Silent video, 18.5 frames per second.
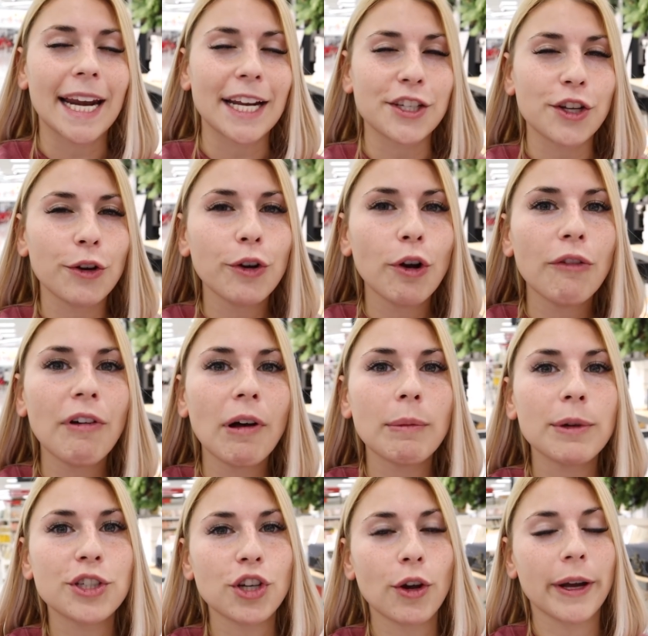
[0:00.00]
and I don't know if
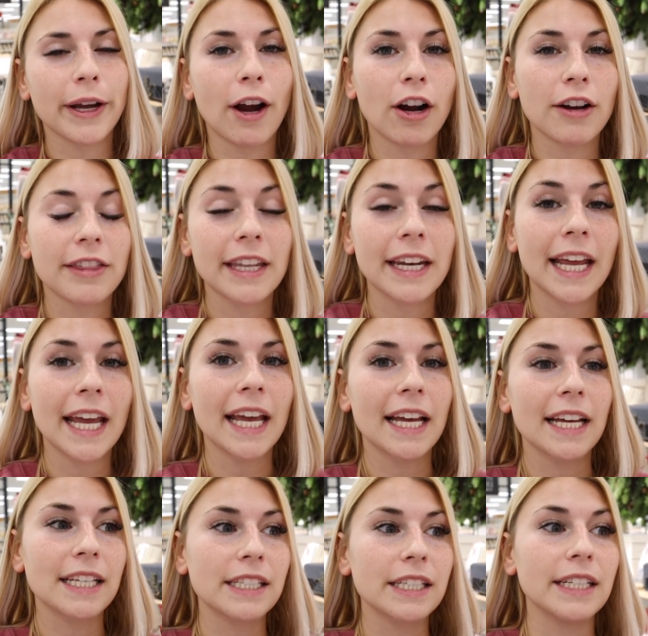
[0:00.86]
I'll be showing Hearth and
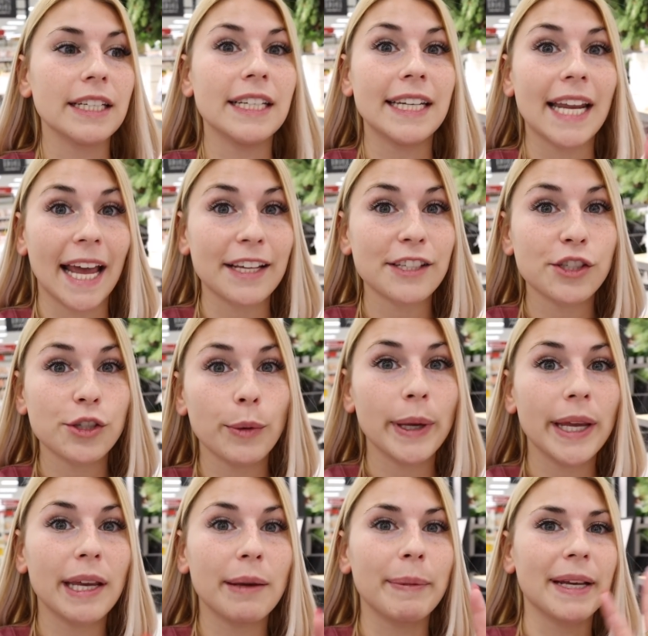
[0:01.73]
Hand next
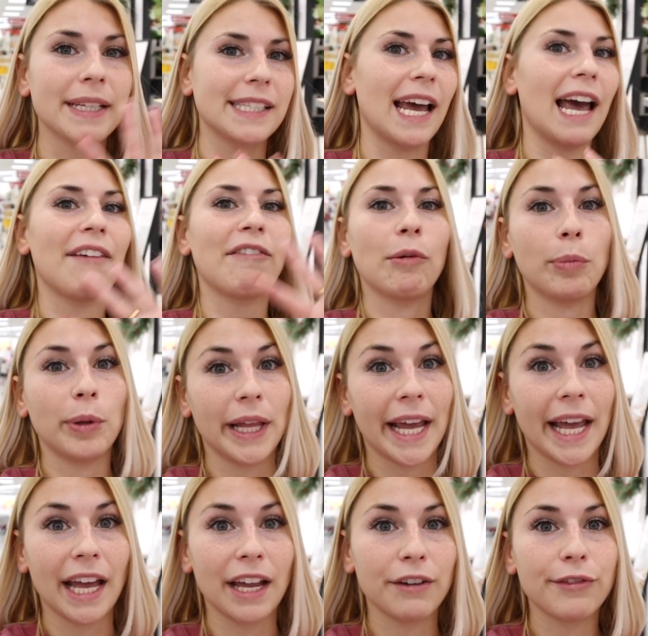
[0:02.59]
week because I have a
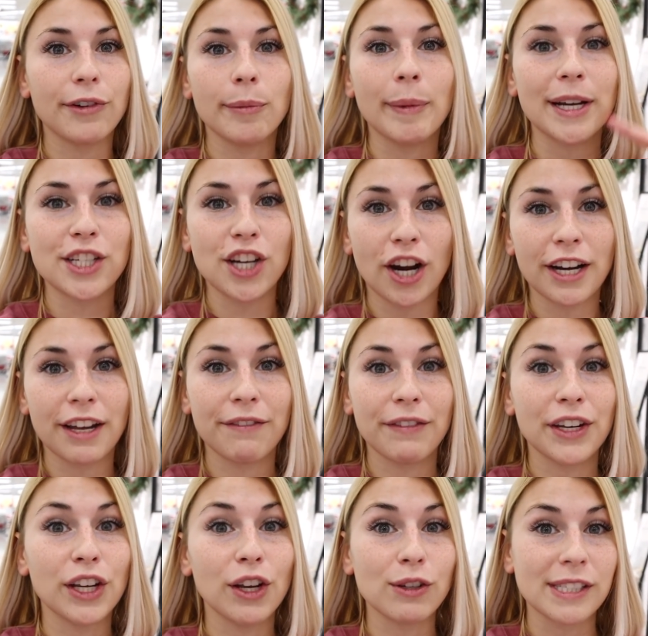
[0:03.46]
plan for my Target
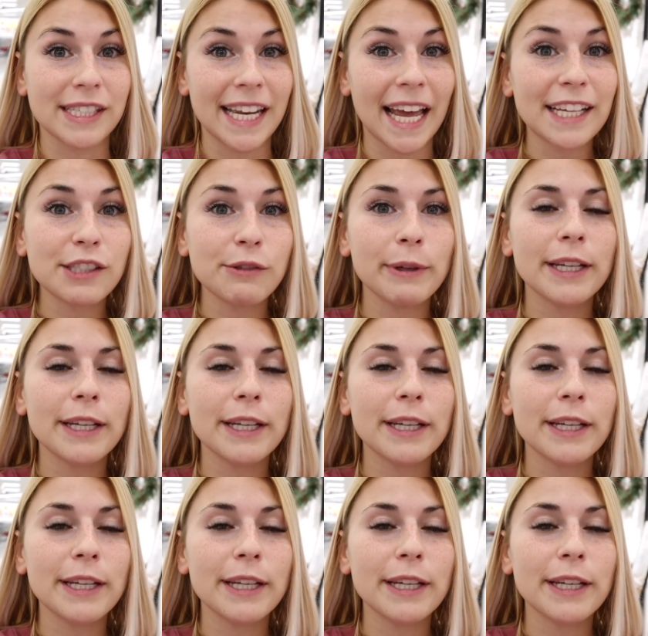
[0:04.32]
videos next